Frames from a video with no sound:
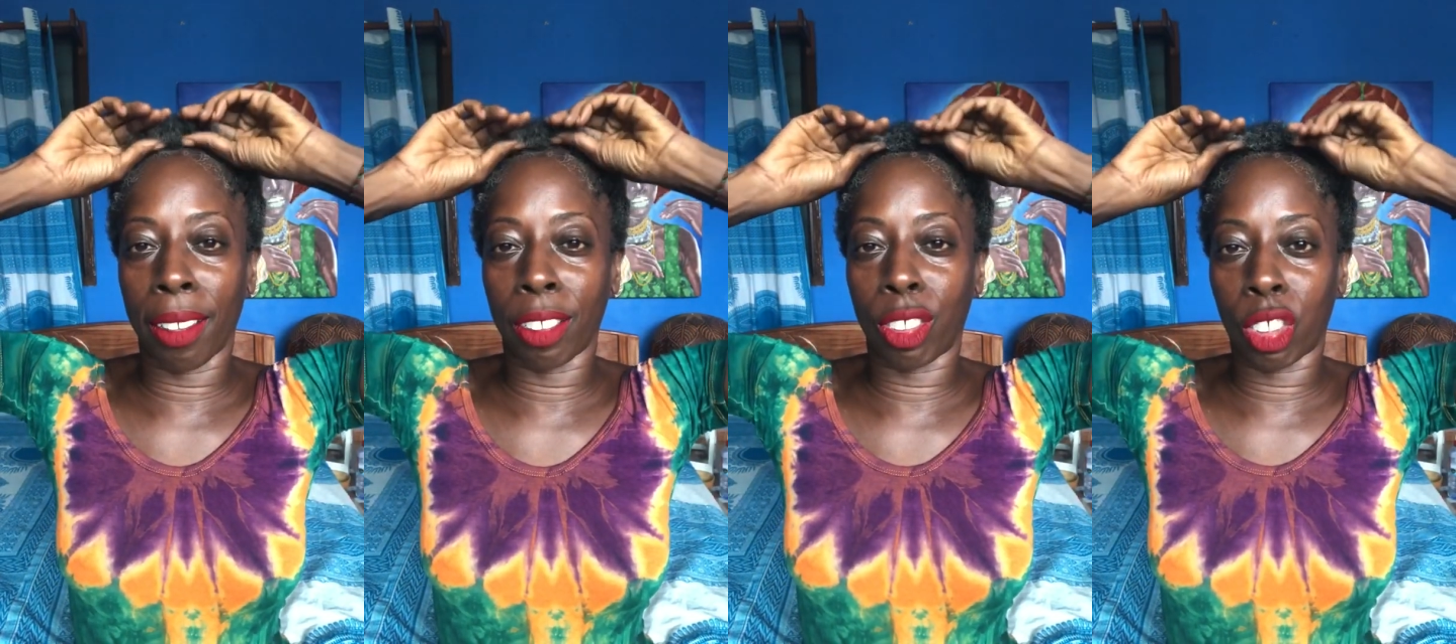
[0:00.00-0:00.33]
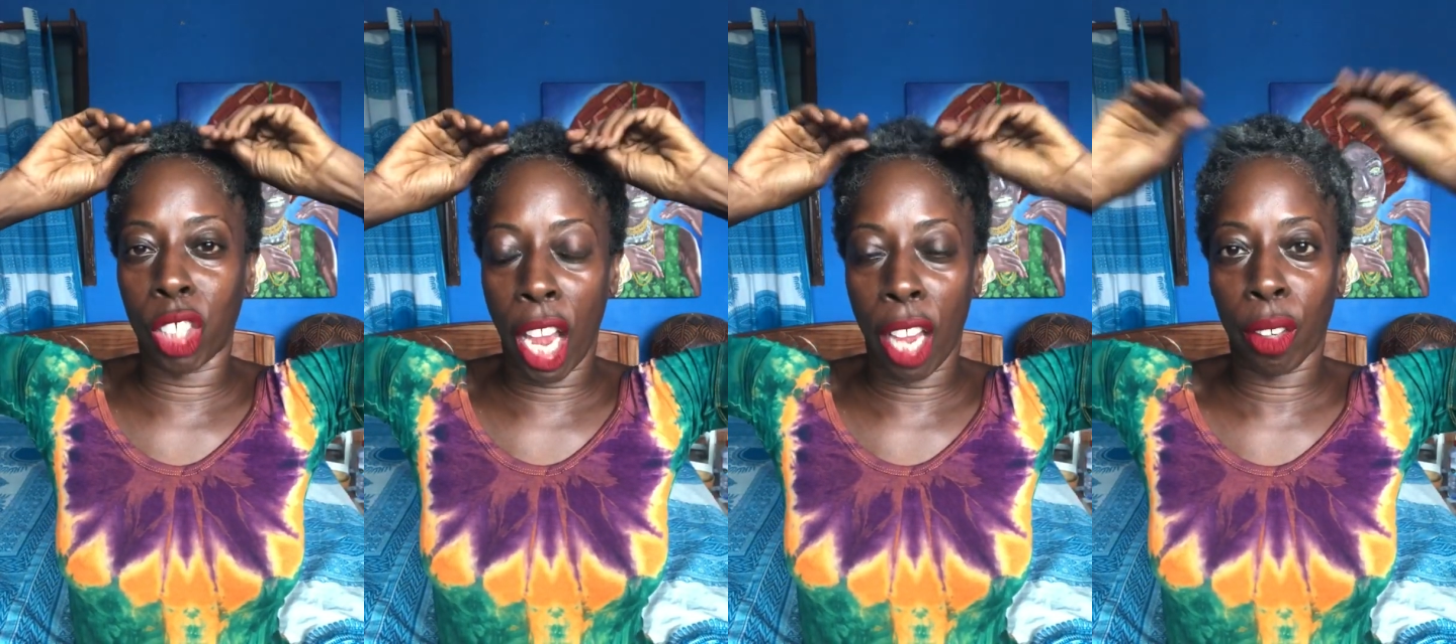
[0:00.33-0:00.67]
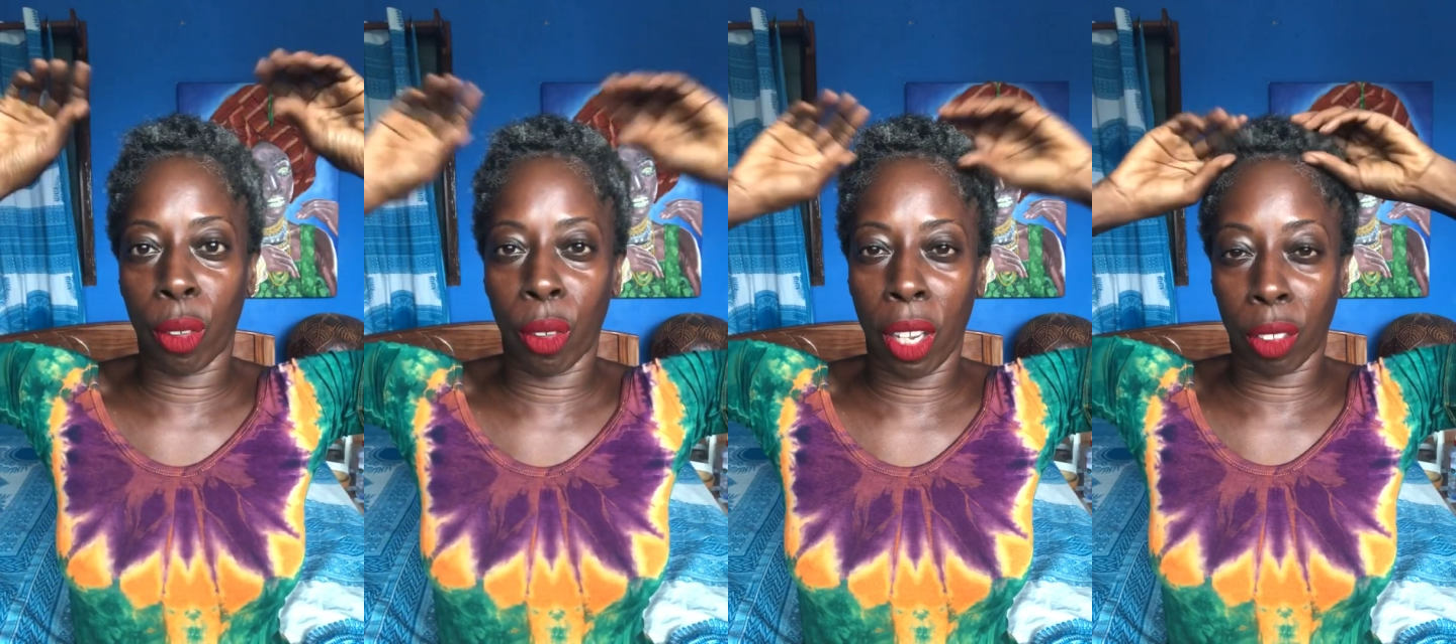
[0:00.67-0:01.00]

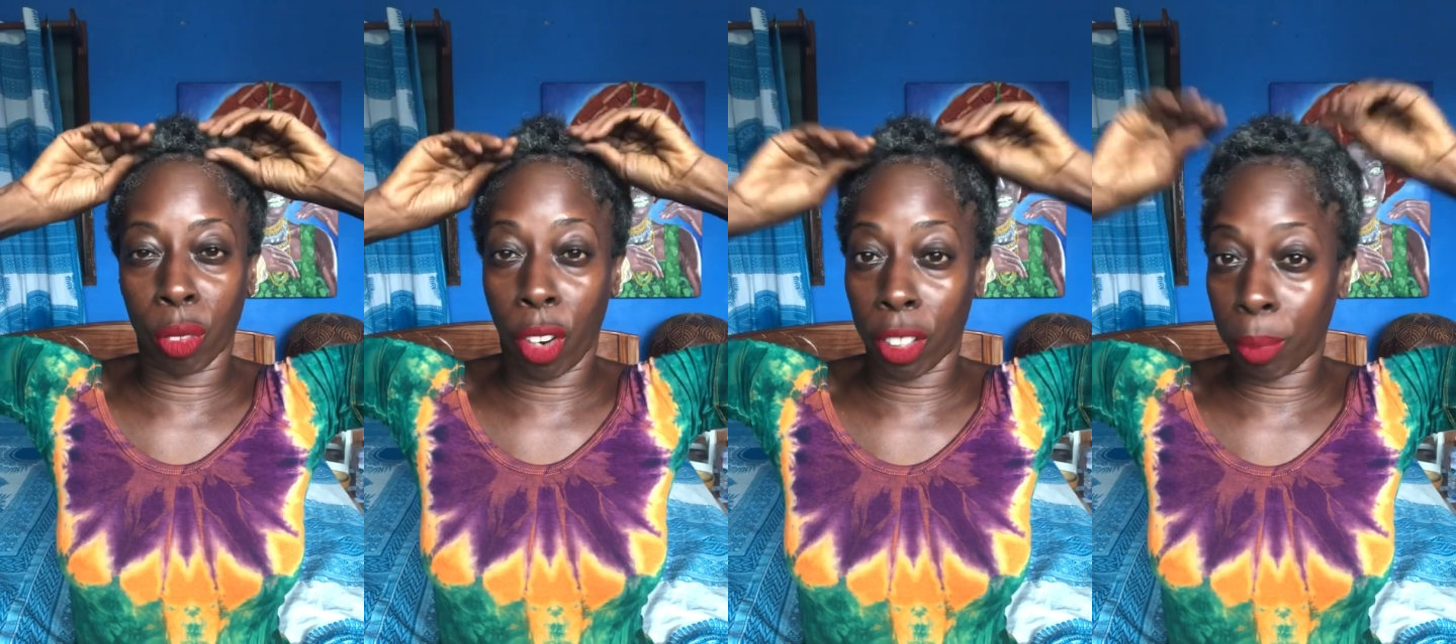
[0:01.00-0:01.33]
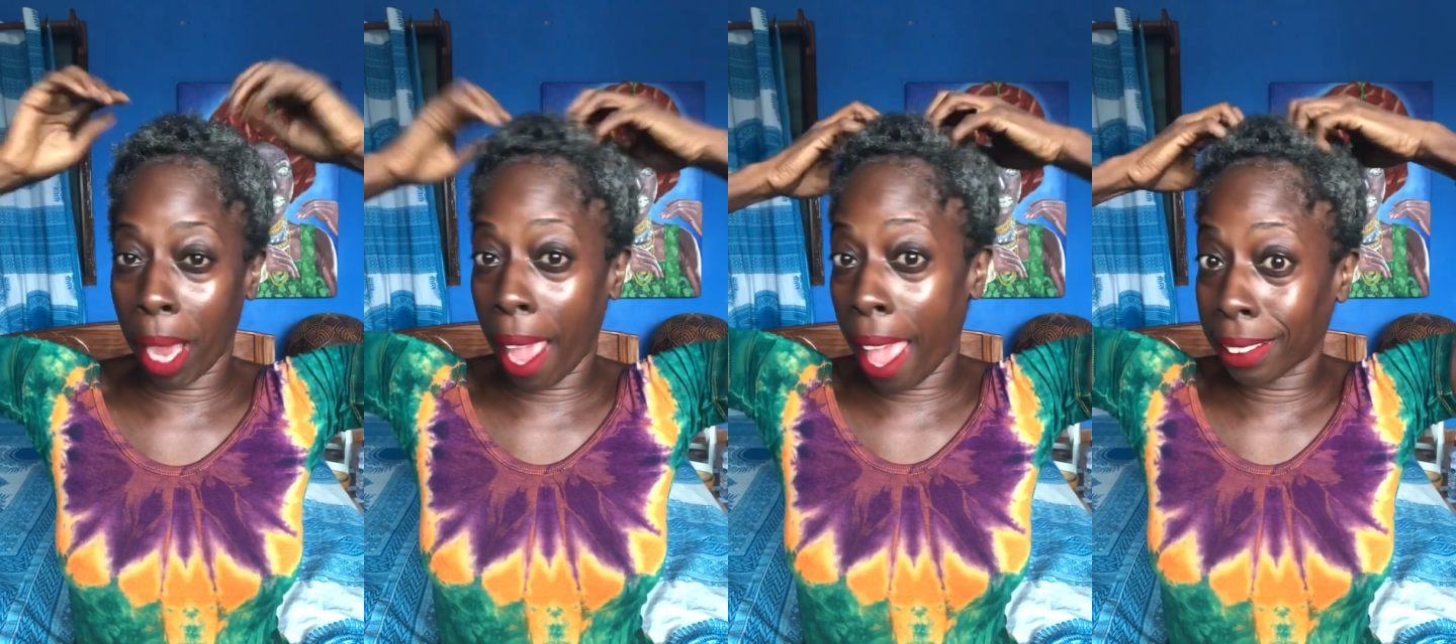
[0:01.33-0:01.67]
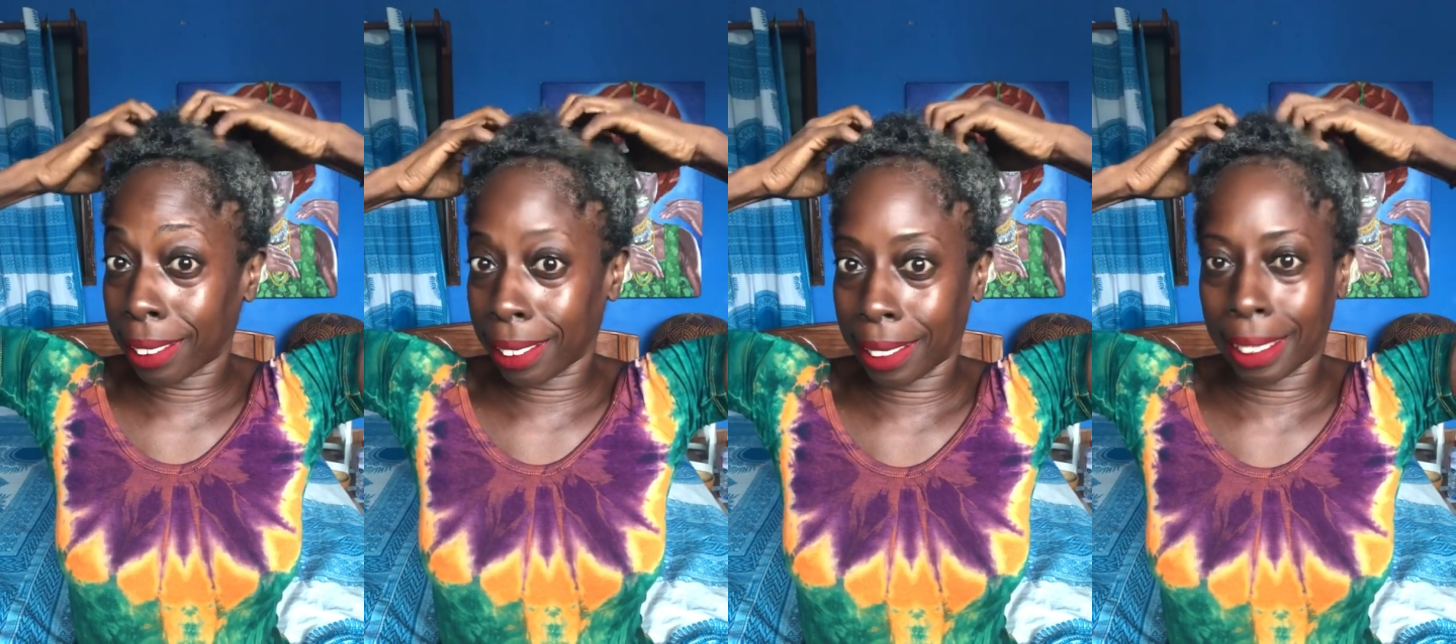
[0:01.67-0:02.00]
channel as far as my
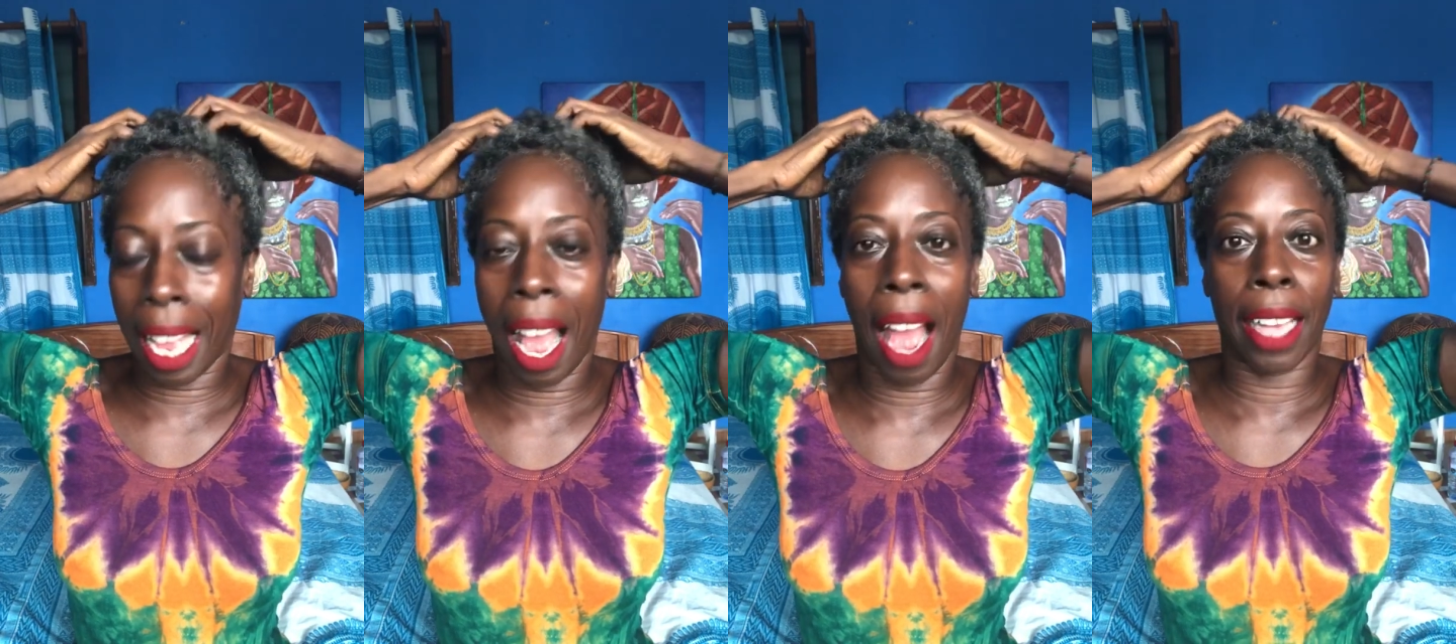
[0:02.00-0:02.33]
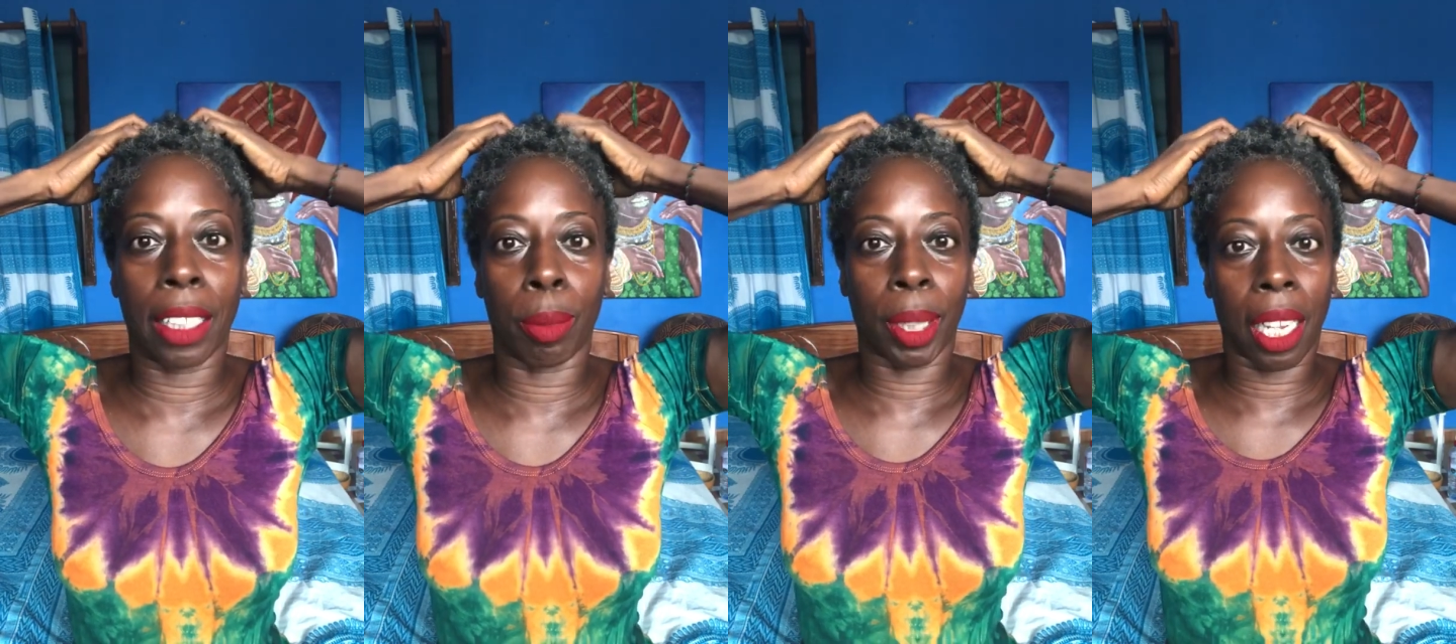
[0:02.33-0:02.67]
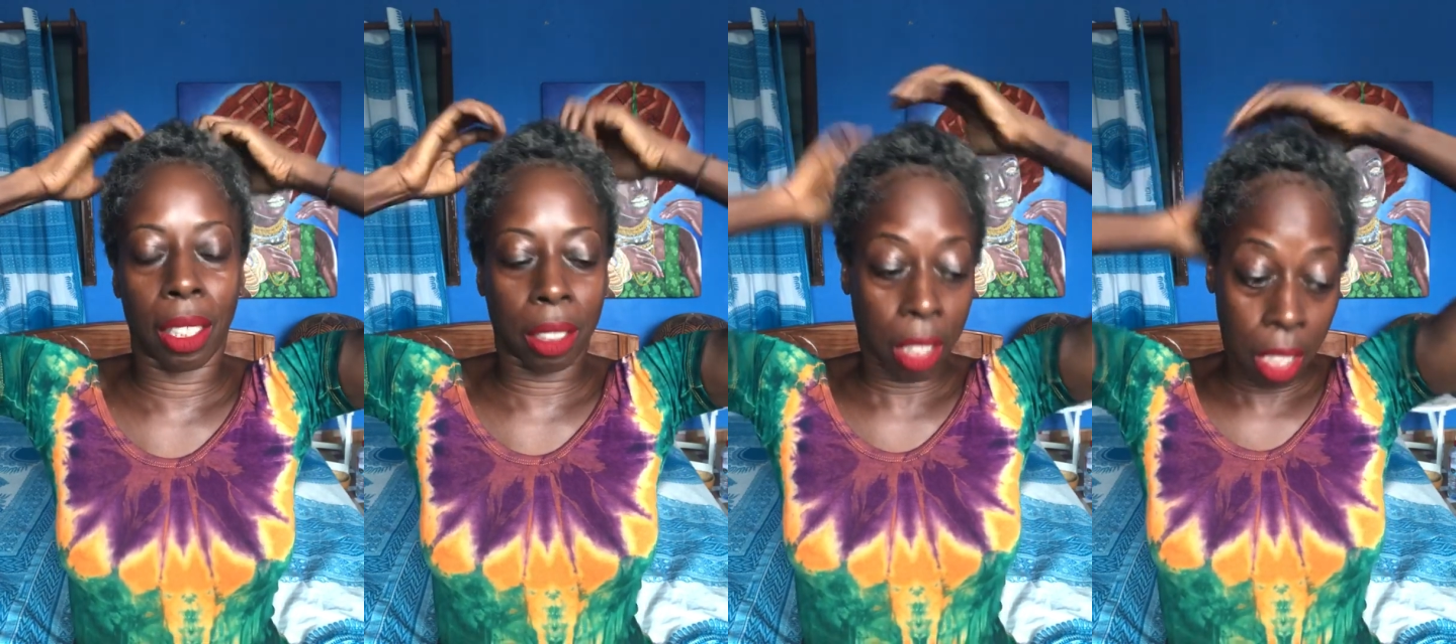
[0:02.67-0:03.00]
exercise because